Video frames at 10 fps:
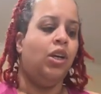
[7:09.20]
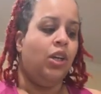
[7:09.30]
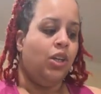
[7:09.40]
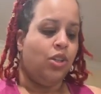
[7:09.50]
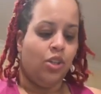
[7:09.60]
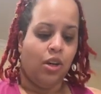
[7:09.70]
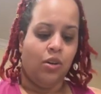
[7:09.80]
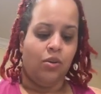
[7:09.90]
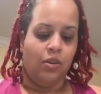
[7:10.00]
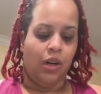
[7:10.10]

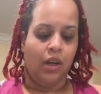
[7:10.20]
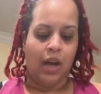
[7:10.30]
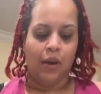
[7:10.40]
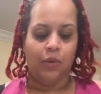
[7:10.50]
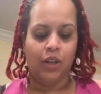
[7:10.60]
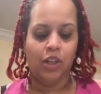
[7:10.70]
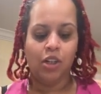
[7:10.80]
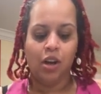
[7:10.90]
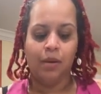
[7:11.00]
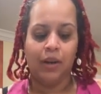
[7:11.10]
So I wanted to
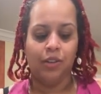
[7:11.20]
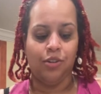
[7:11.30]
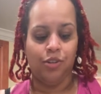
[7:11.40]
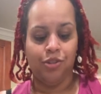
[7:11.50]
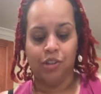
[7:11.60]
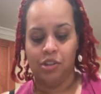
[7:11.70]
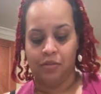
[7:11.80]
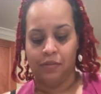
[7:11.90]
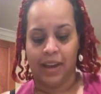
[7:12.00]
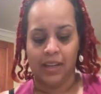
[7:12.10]
talk about the nutrition
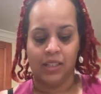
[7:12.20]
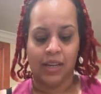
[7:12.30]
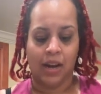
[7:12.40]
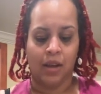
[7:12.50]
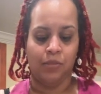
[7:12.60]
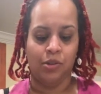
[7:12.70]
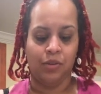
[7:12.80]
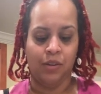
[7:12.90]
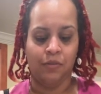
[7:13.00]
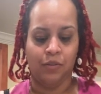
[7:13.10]
facts that I'm
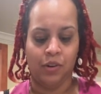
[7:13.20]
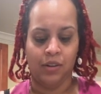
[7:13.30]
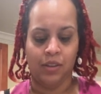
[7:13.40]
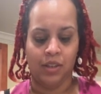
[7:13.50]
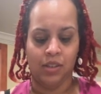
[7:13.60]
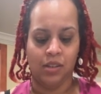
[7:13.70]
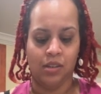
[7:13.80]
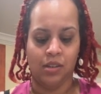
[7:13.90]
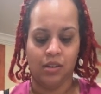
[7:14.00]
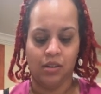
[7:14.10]
doing for
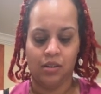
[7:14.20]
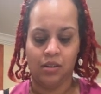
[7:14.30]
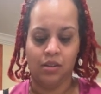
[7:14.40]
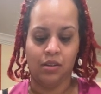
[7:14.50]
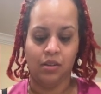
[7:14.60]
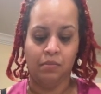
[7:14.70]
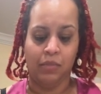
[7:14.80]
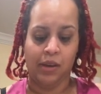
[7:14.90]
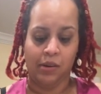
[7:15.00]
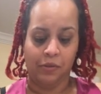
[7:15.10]
this
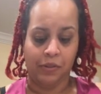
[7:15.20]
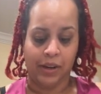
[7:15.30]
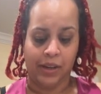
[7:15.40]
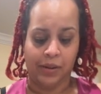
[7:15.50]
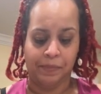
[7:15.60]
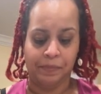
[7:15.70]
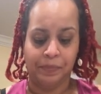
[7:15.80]
meal for him.